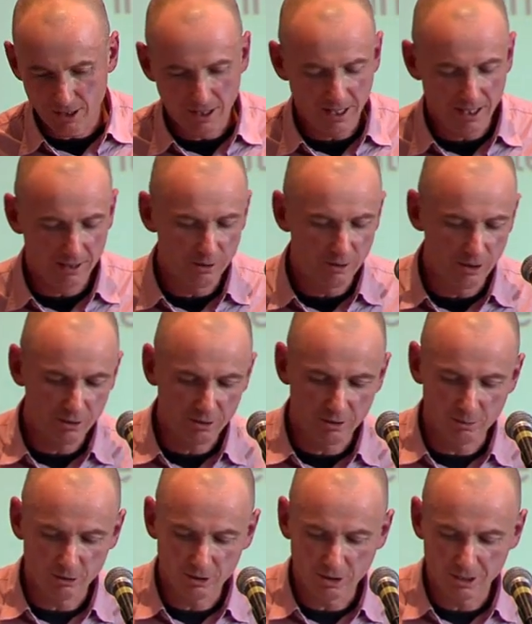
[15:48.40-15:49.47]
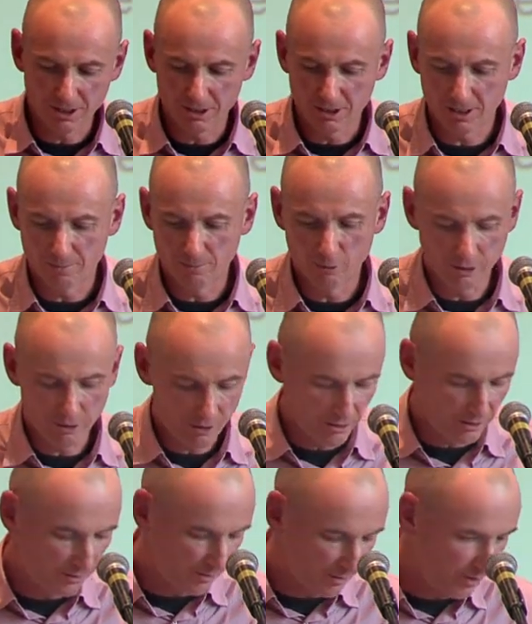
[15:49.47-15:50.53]
Elinor Ostrom also did some work
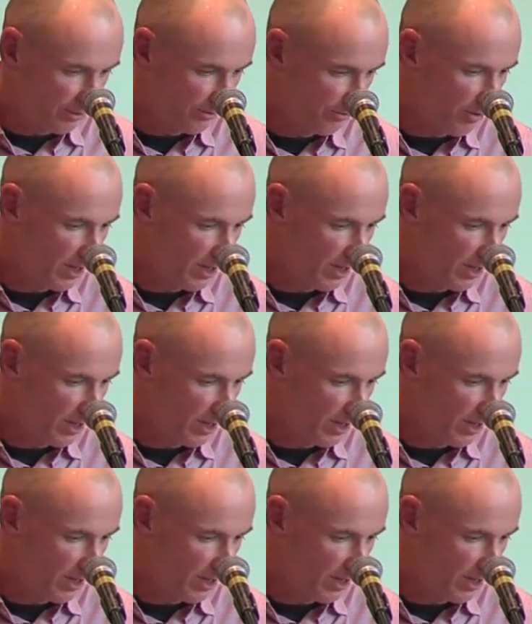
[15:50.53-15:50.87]
on